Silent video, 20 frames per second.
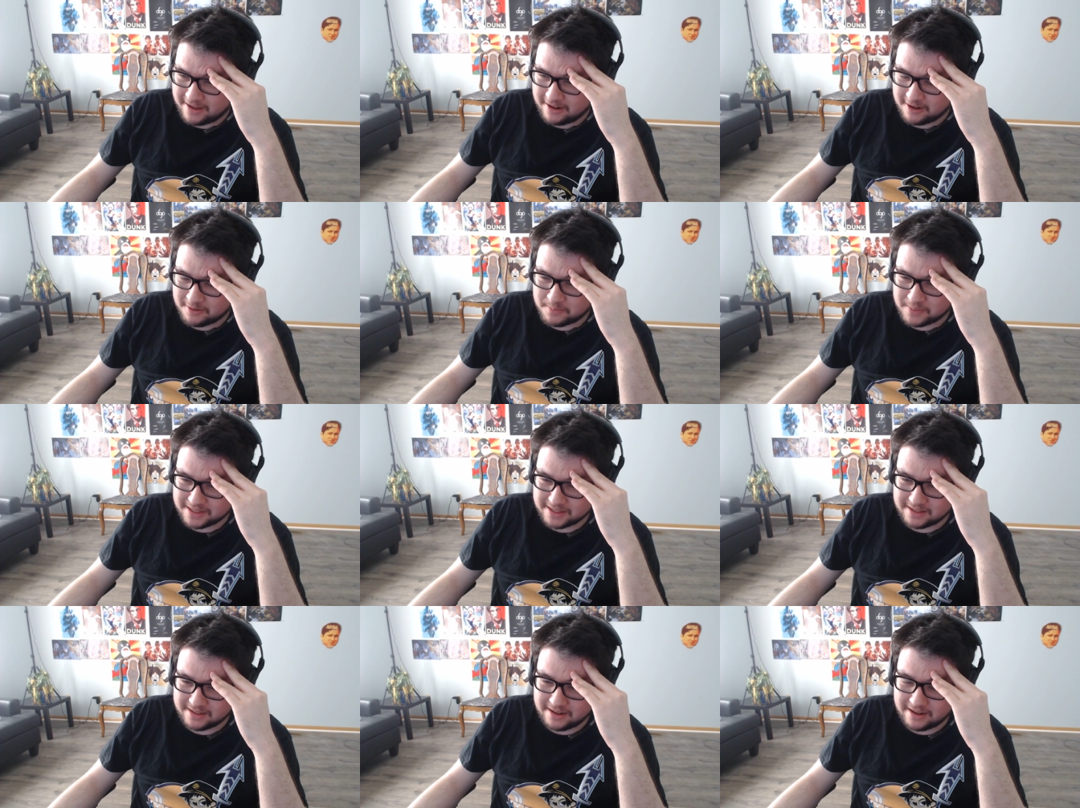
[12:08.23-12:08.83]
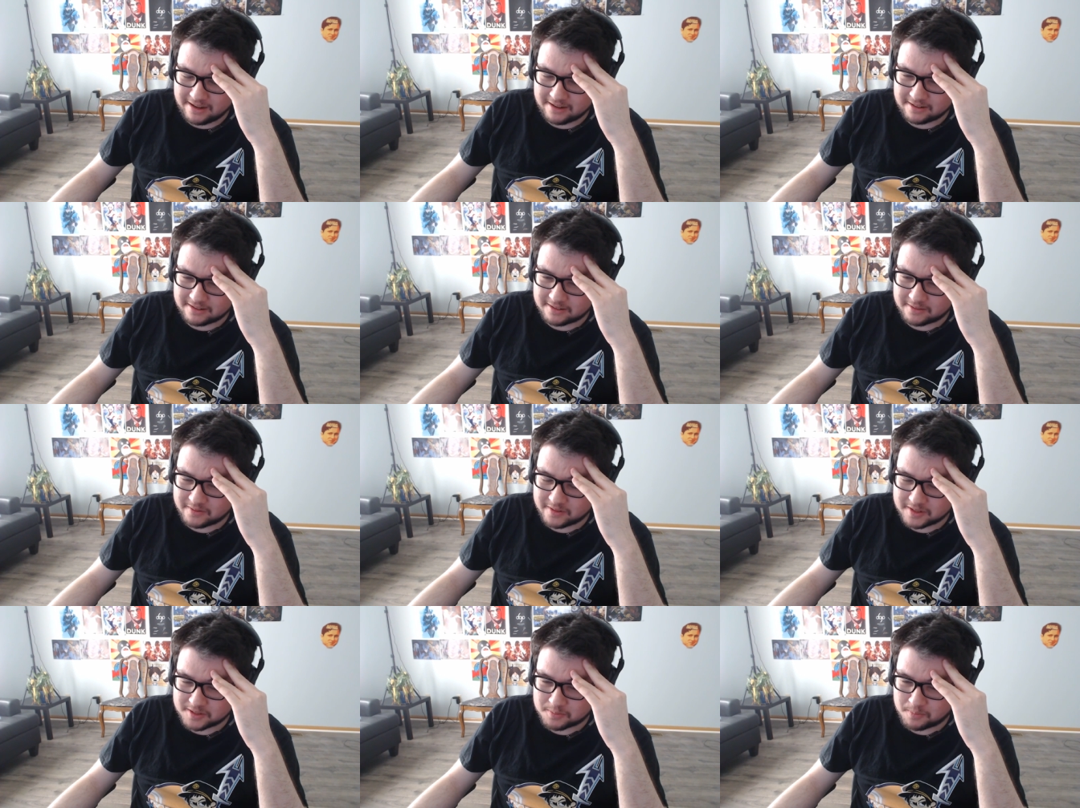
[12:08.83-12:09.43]
up and get out
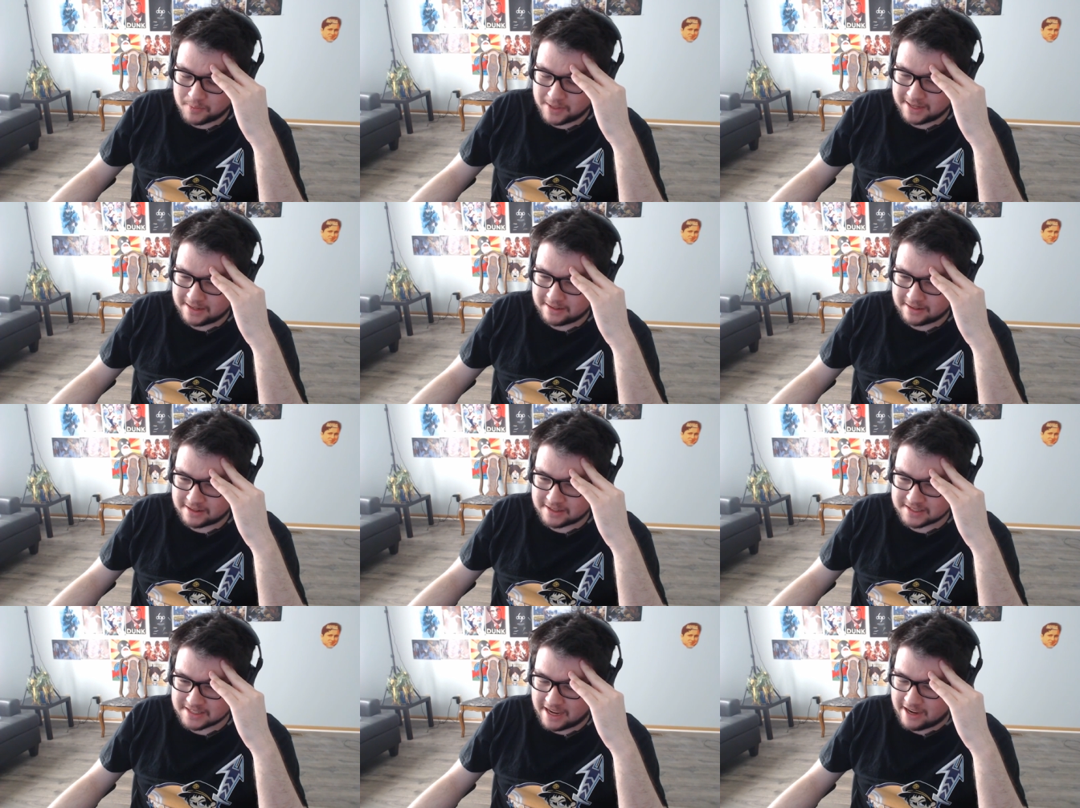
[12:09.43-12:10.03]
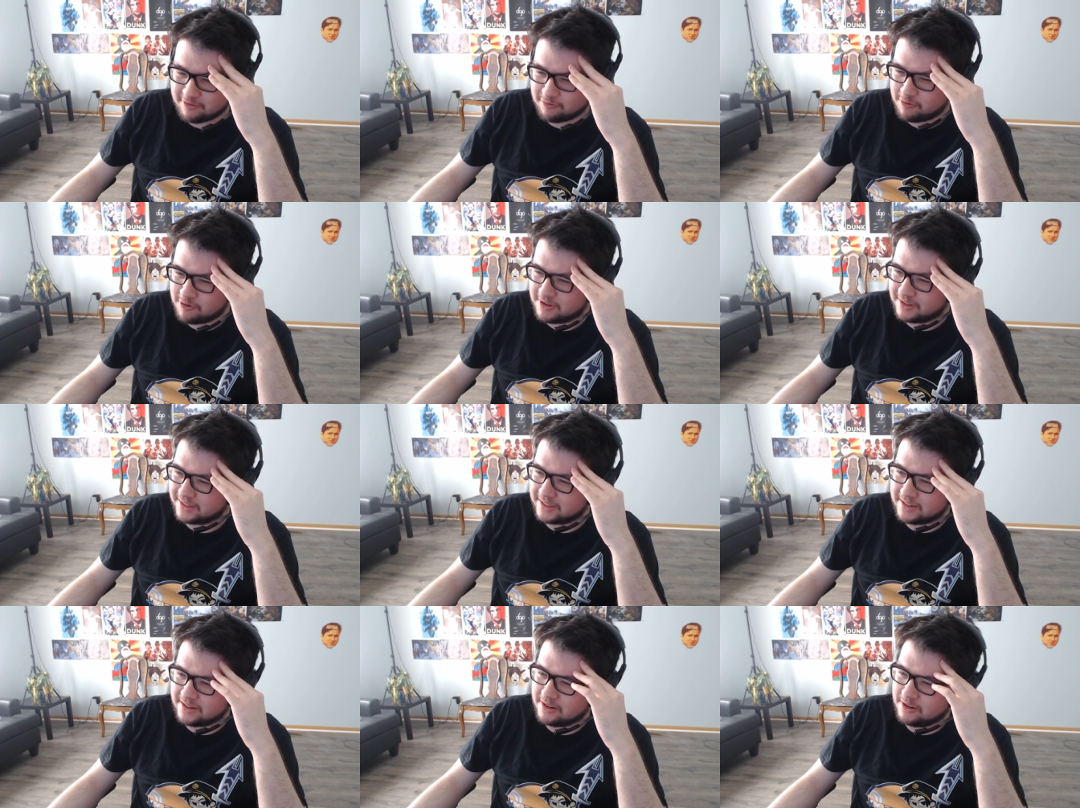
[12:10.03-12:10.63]
of this bed, because I
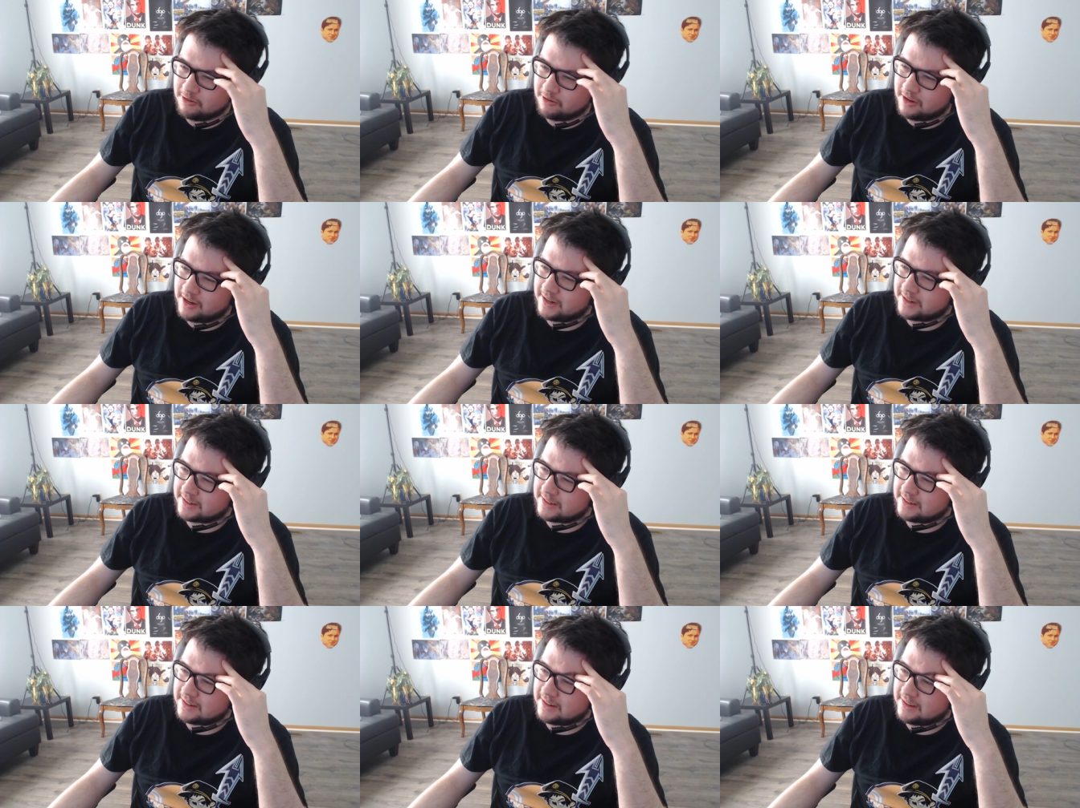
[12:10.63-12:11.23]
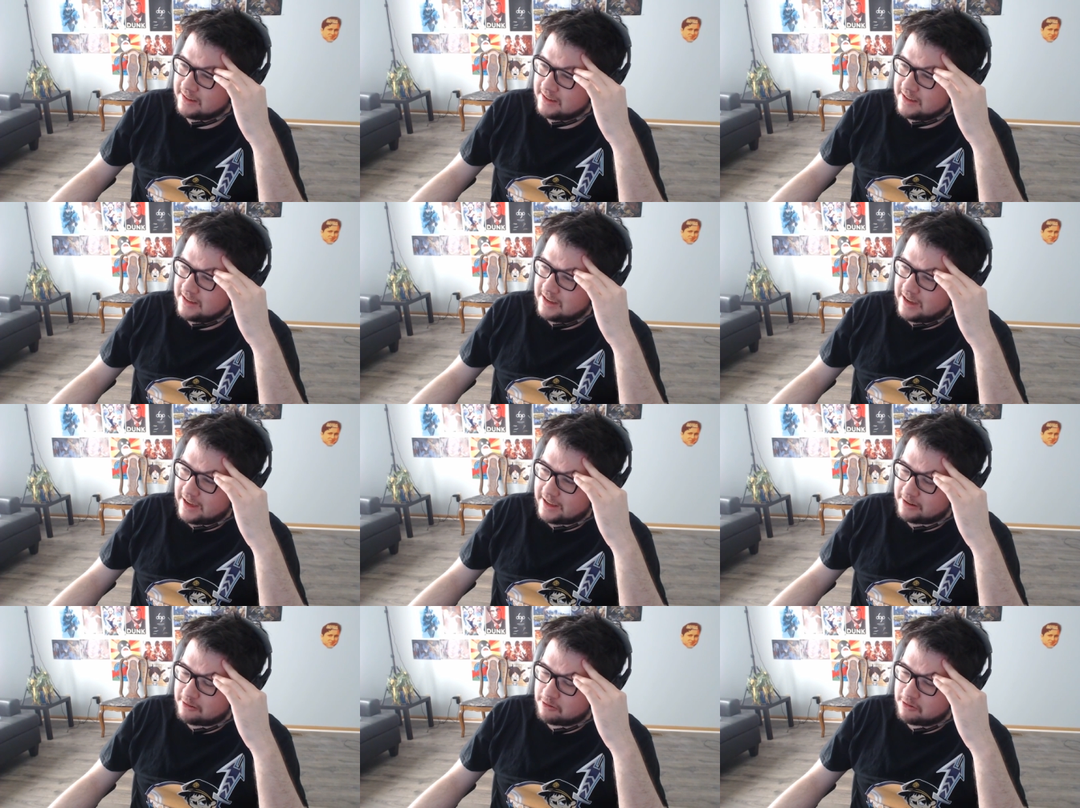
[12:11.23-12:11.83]
really didn't want to
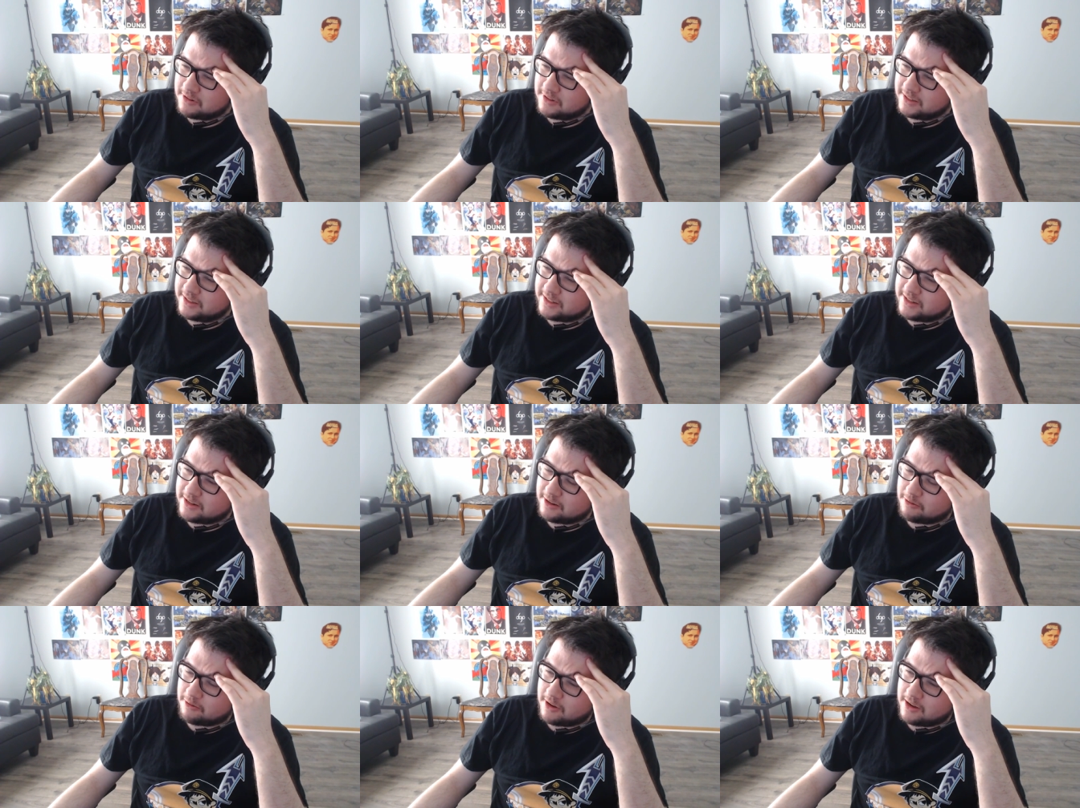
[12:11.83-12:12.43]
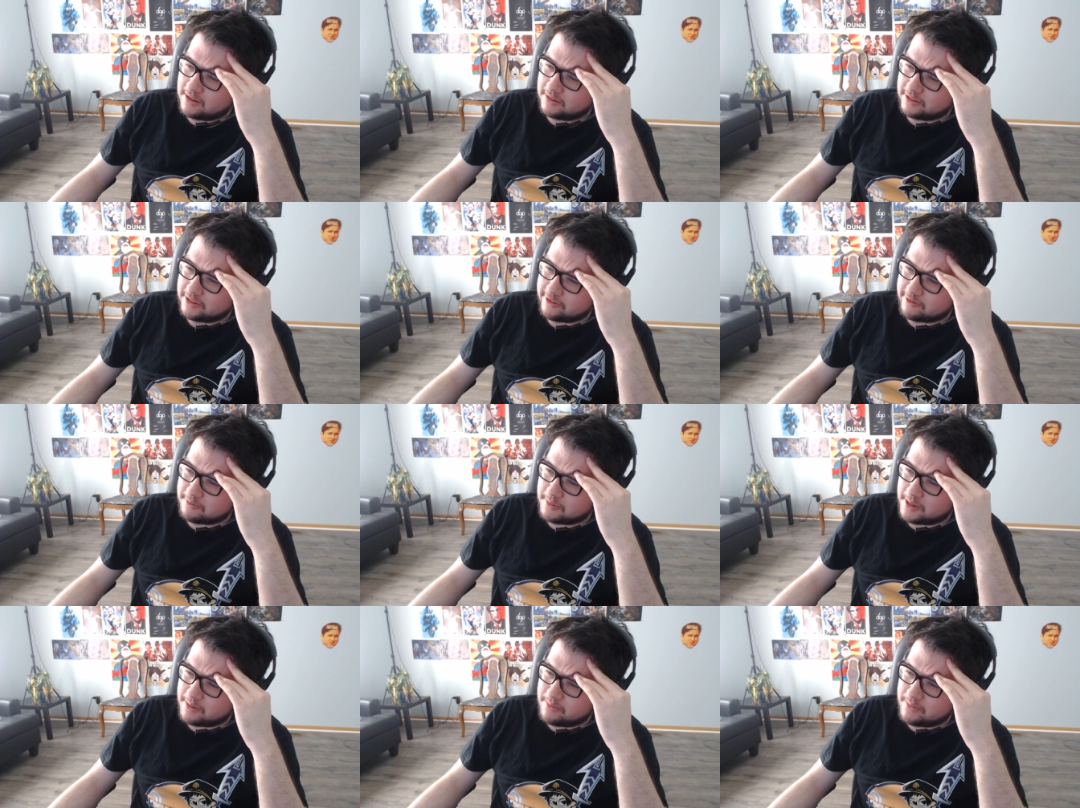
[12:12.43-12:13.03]
I really didn't want to leave
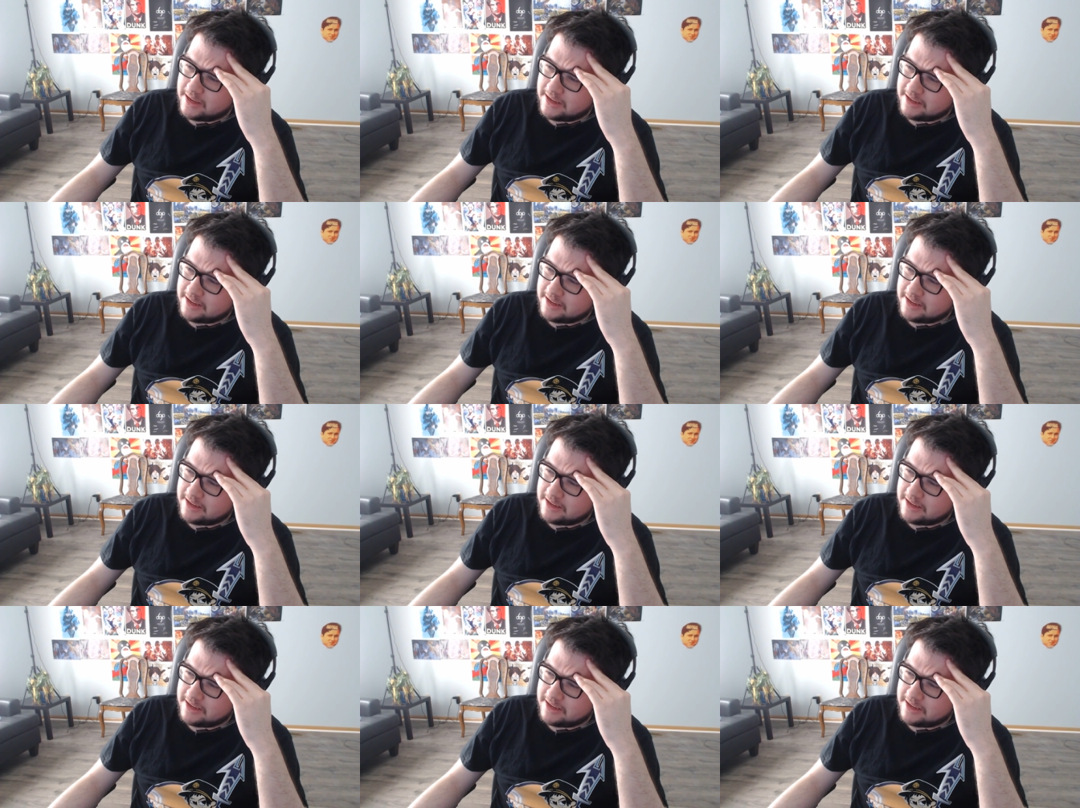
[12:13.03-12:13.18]
my bed.